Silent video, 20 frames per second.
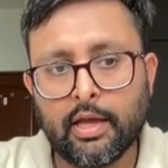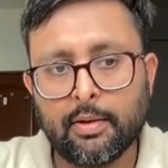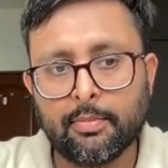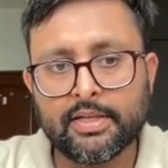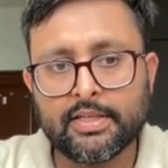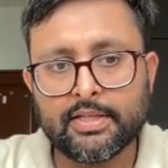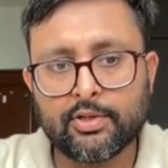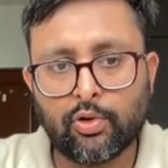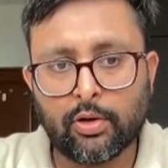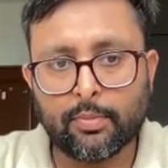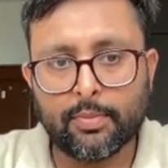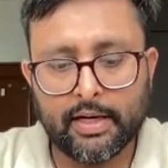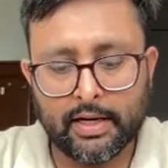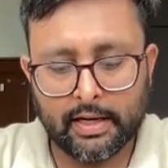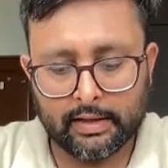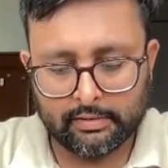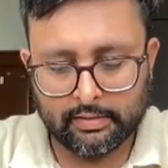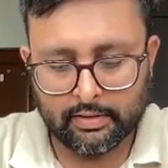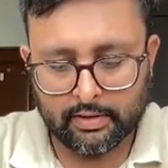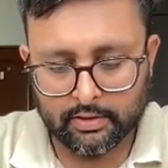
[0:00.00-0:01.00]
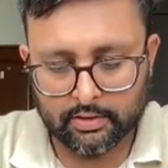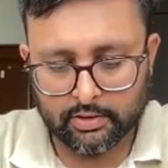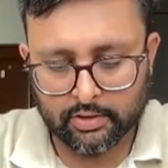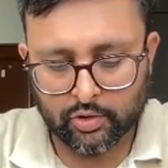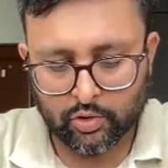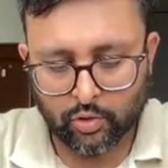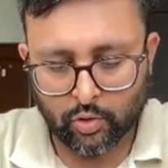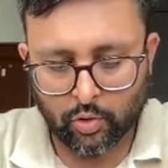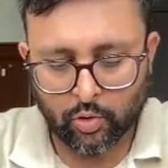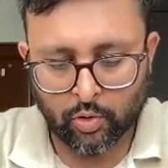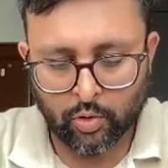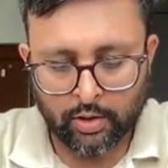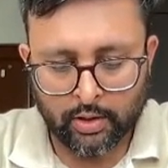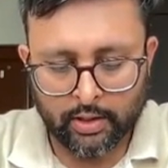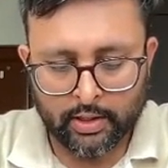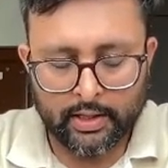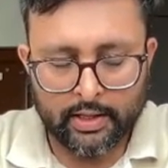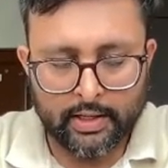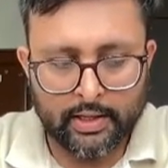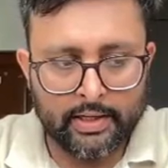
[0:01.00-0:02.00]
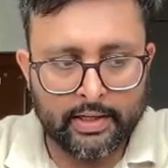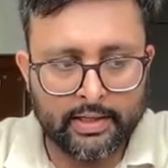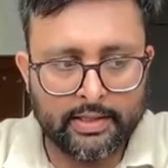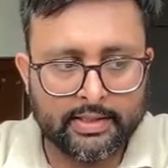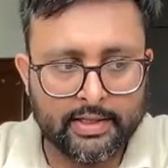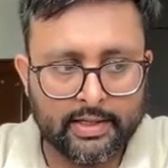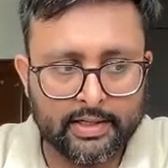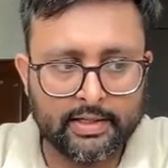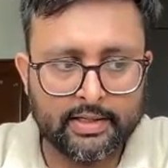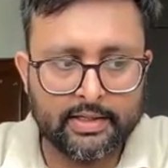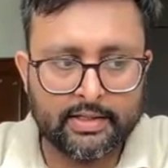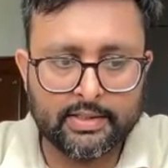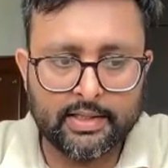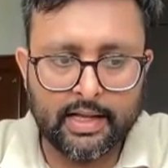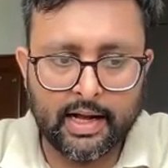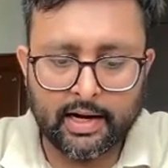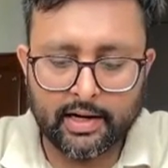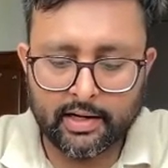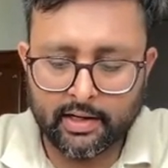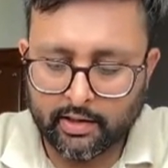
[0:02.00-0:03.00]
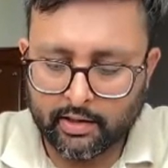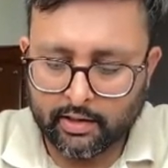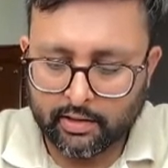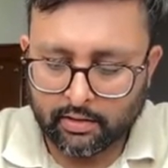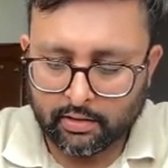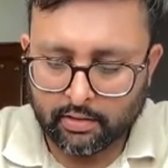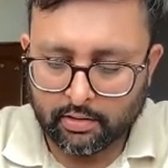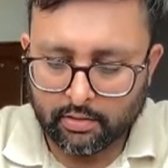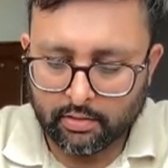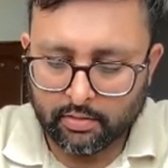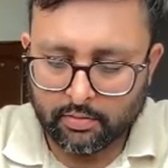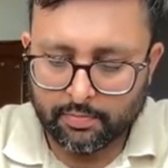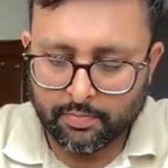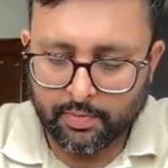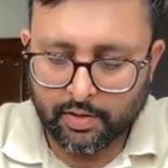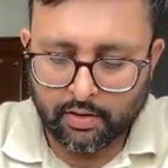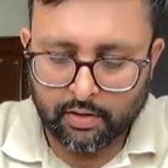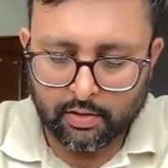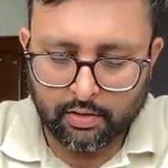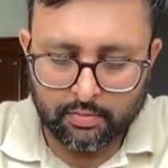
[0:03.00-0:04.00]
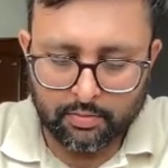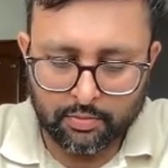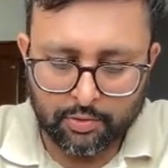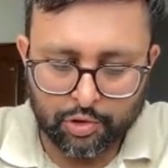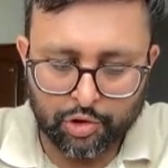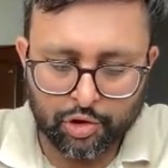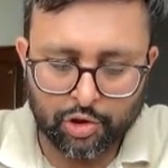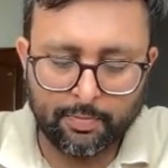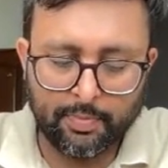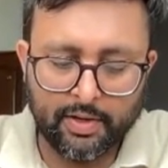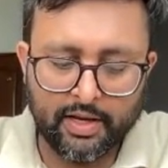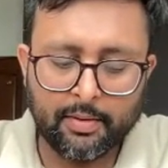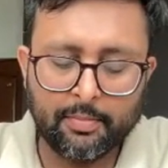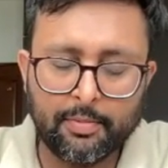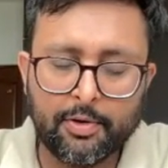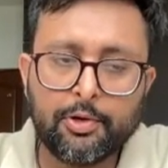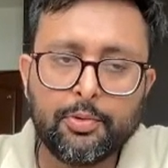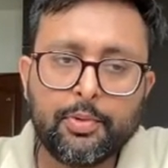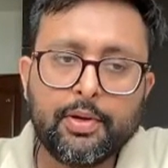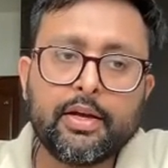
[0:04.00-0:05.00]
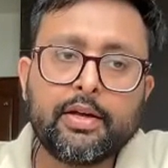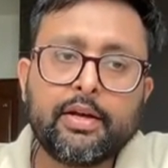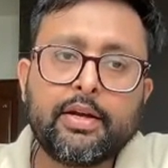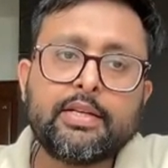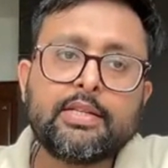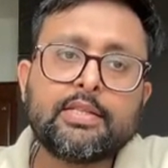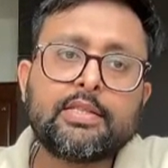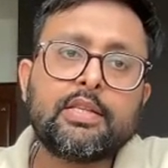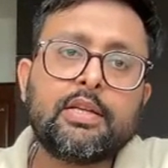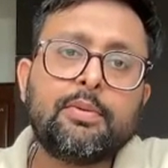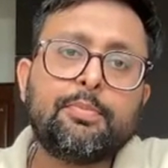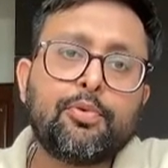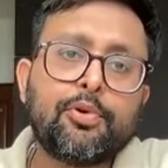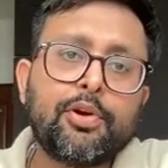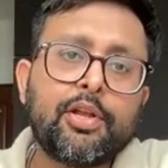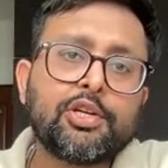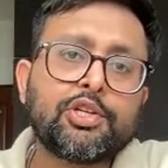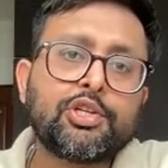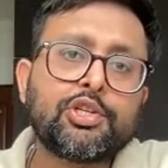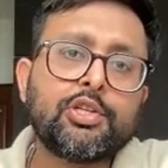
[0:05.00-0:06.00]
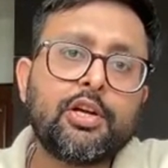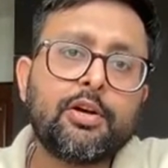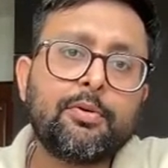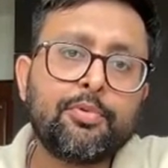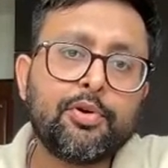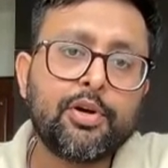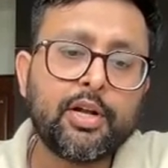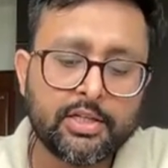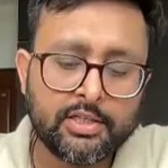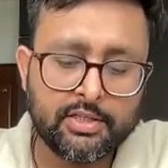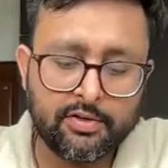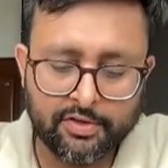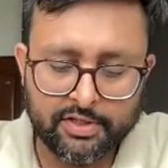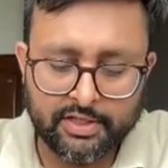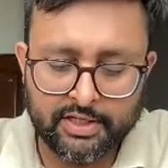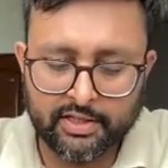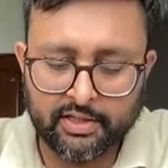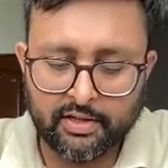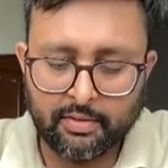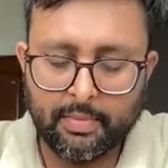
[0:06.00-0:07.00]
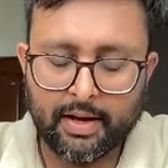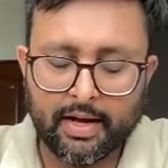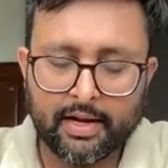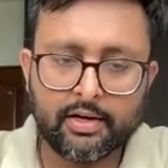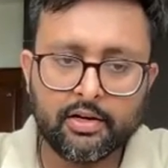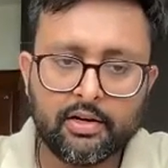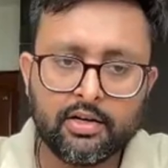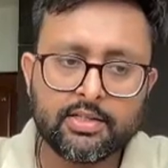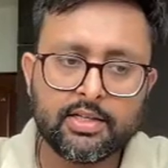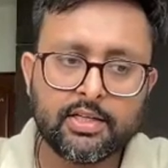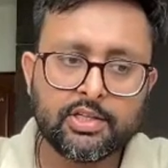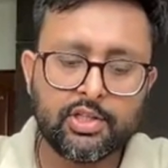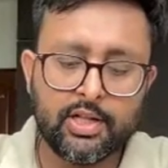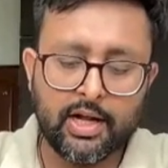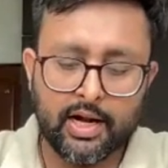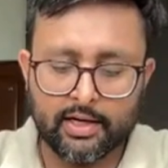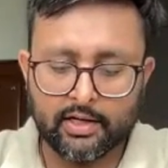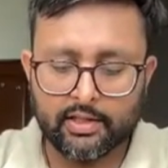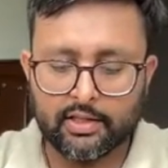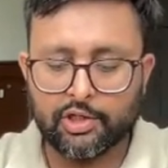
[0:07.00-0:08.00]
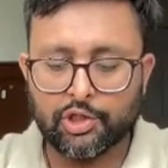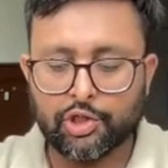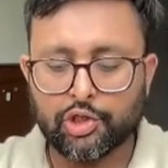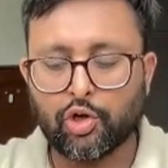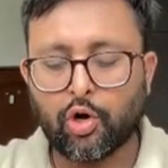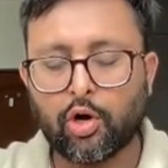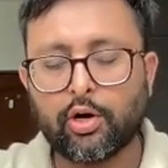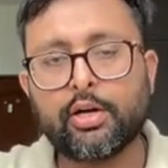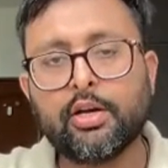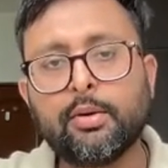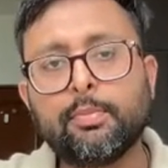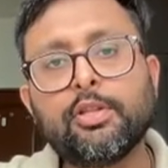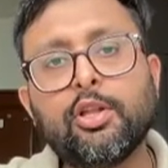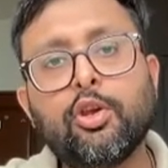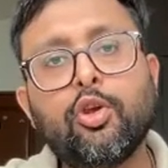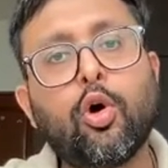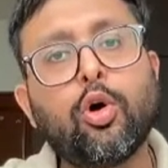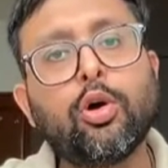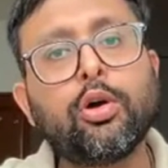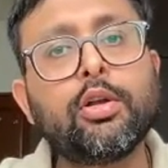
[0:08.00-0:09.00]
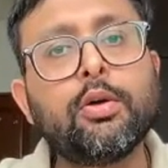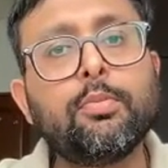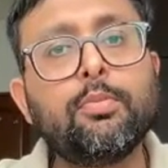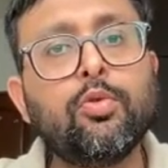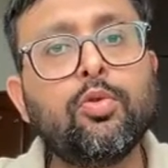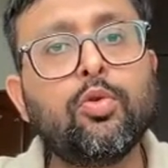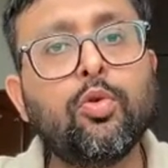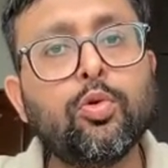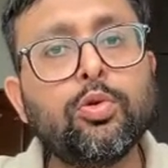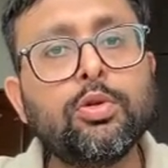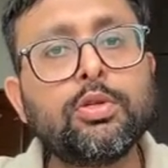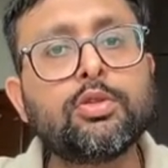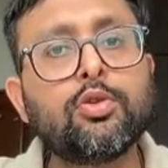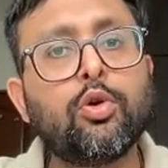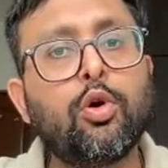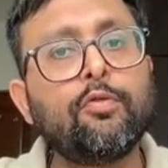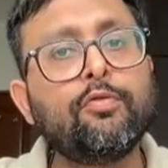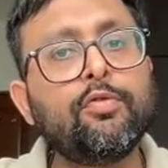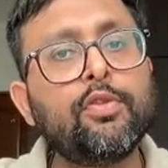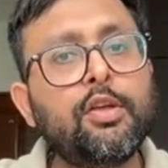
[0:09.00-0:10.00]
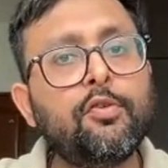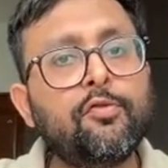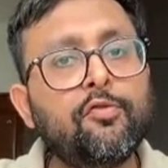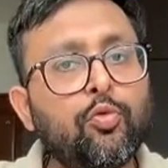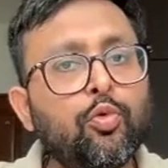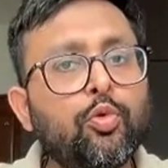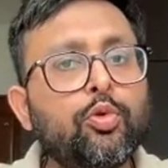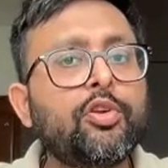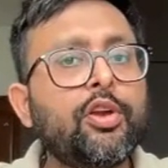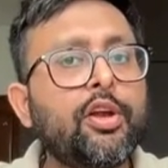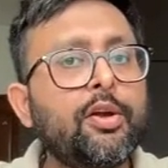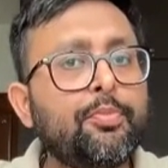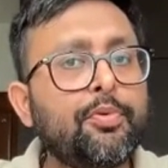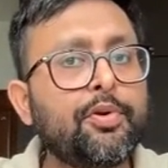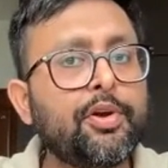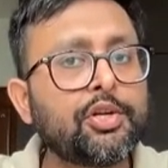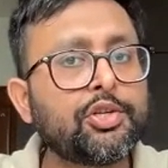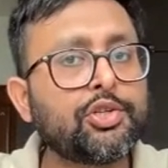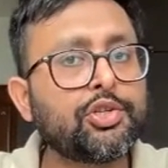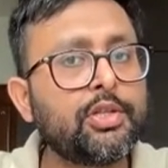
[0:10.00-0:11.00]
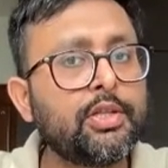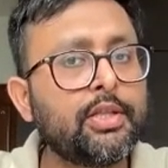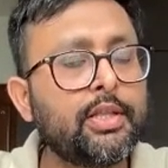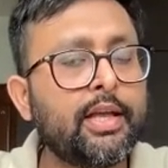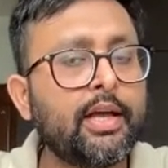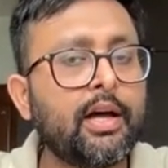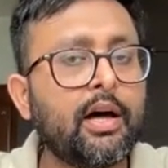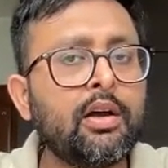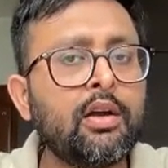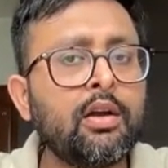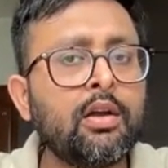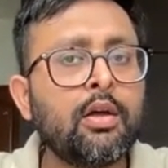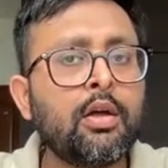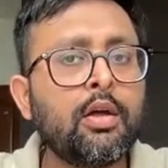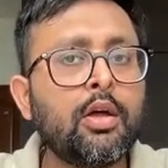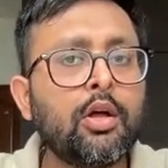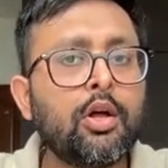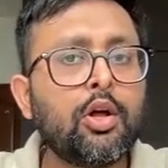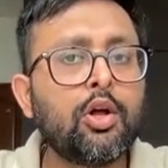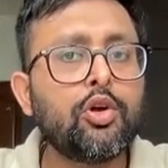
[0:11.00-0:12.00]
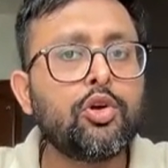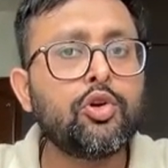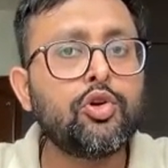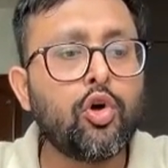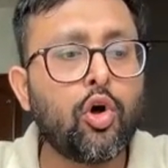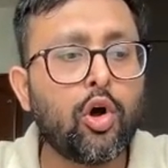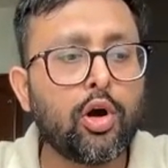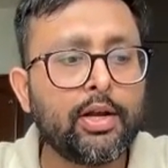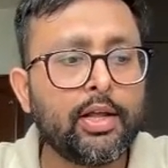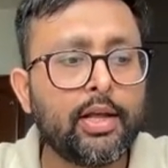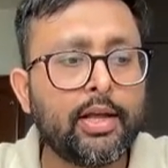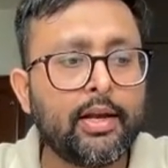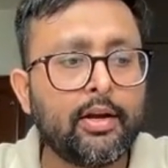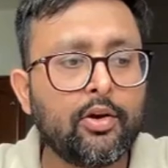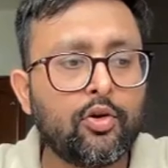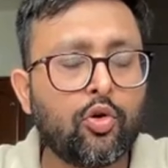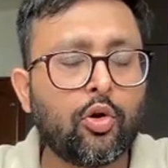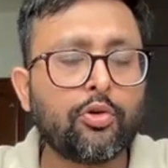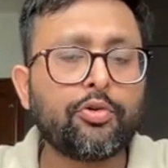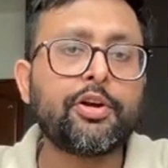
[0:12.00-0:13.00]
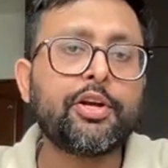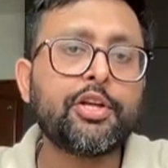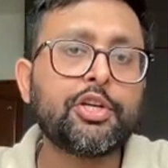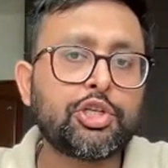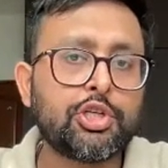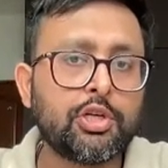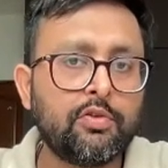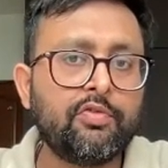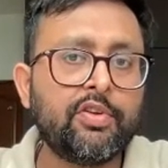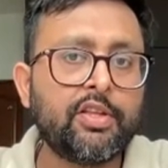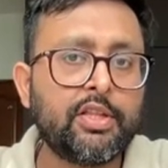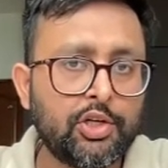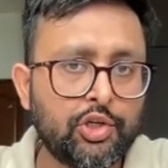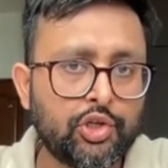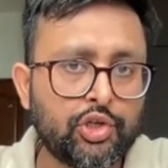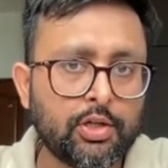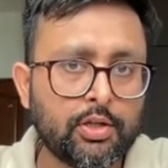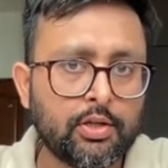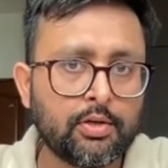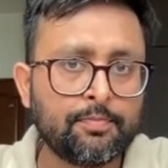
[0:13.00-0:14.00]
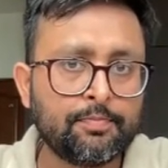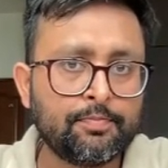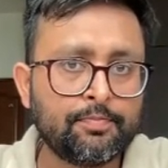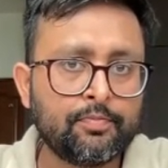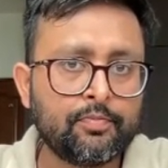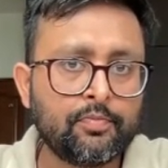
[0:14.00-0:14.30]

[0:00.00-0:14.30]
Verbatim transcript: M S Swaminathan. So he said this, that uh, you should be able to increase the production and productivity in the manner such that the short-term and the long-term goals of the food grain production, they are not in contradiction with each other.